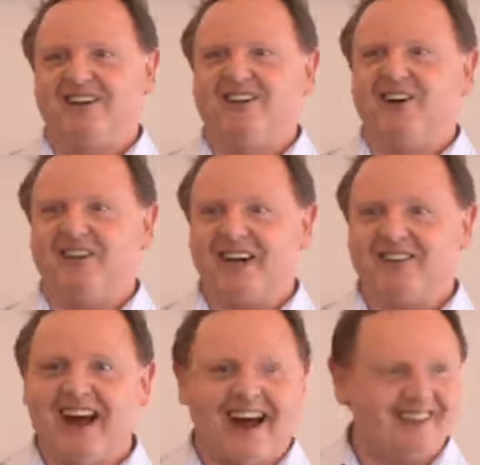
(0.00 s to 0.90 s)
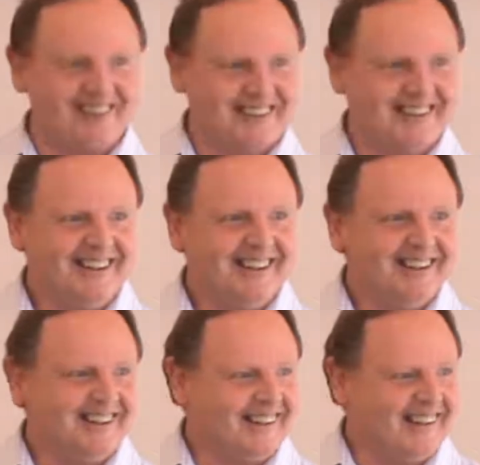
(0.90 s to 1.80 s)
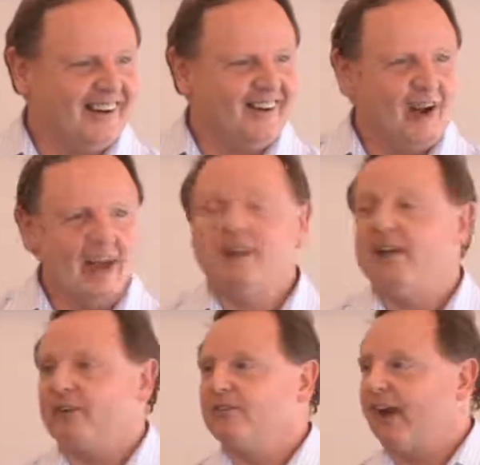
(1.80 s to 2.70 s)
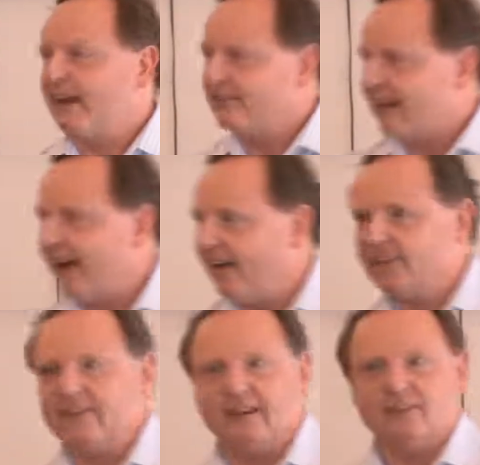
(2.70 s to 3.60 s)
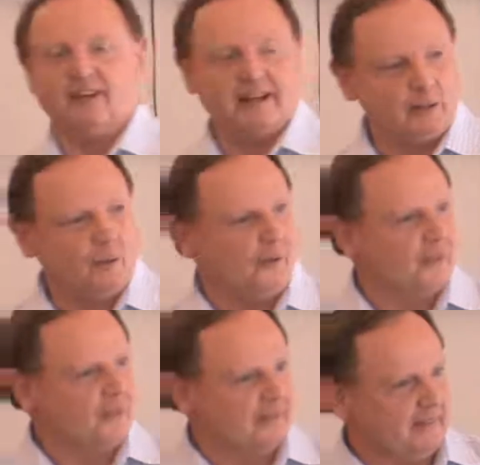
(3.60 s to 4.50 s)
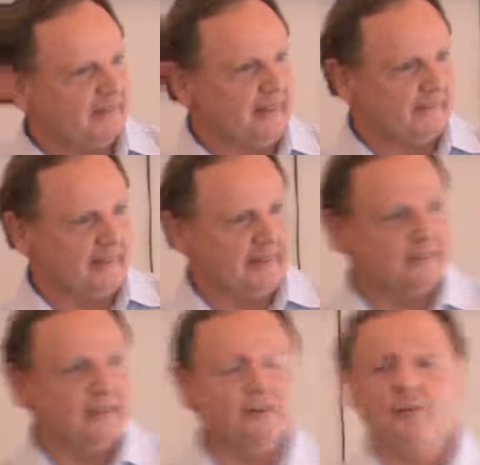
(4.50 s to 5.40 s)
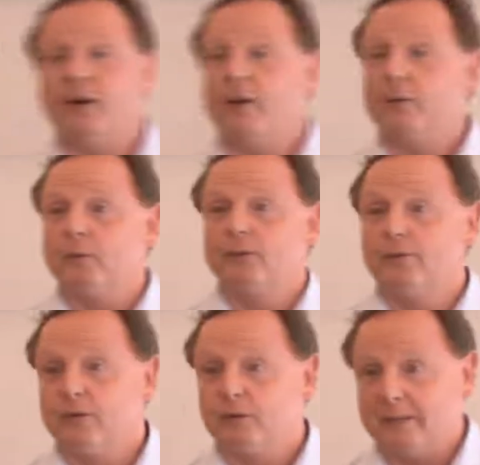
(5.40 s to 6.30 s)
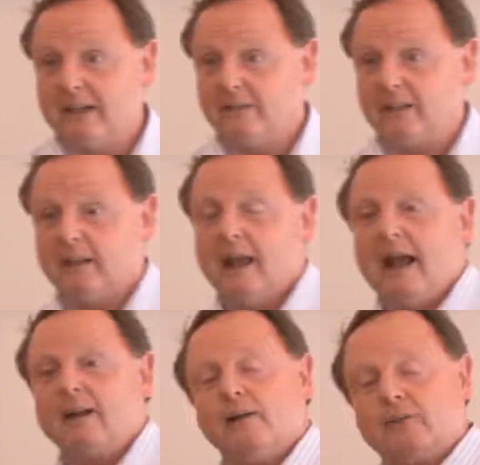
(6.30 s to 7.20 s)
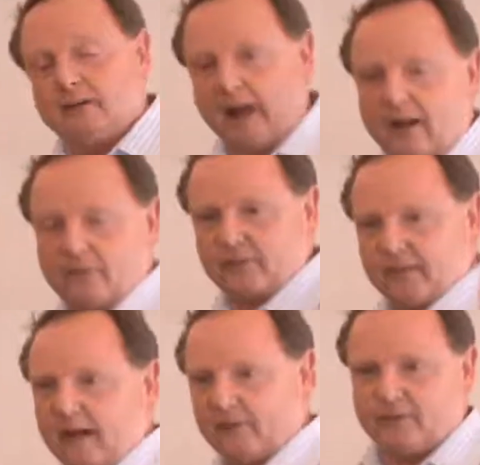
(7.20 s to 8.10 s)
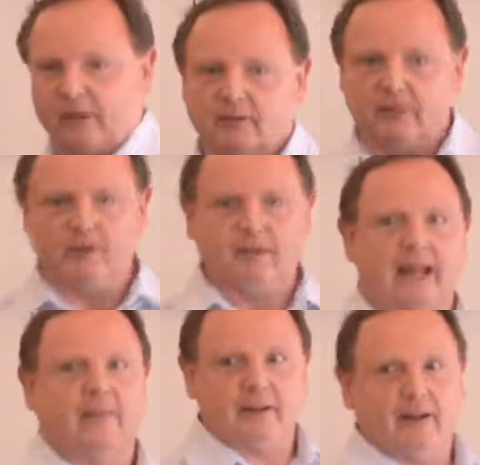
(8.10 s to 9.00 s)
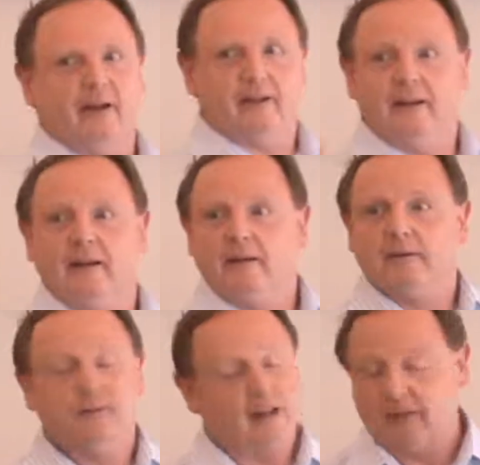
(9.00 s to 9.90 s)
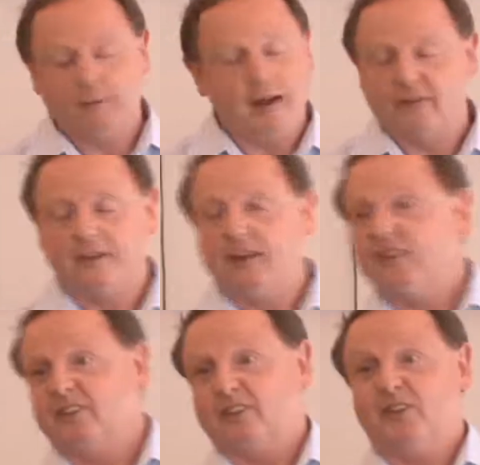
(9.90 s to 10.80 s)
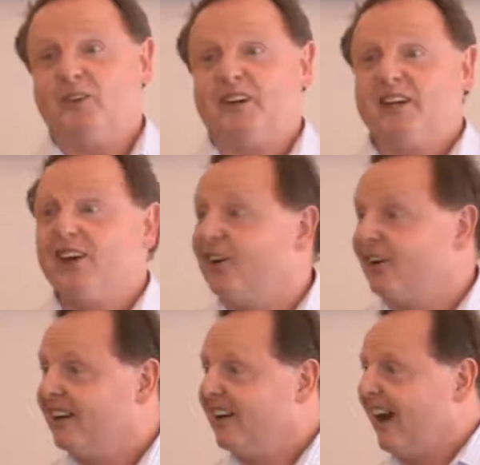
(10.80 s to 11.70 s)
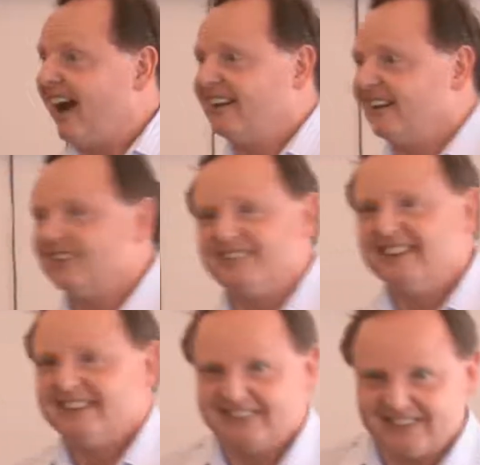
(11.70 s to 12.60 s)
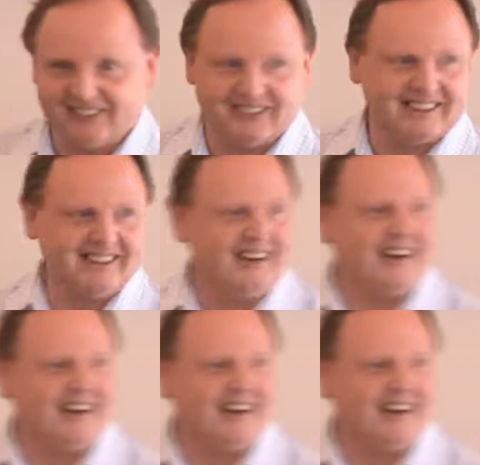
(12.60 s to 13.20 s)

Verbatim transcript: know, you're not one of us you know, and you have to fly south and you have to fly north and things like this, and you have to follow the rules of your species, and you have to dance the dance you have to do to get the girl, because otherwise the girl says, Who are you? I don't need you, you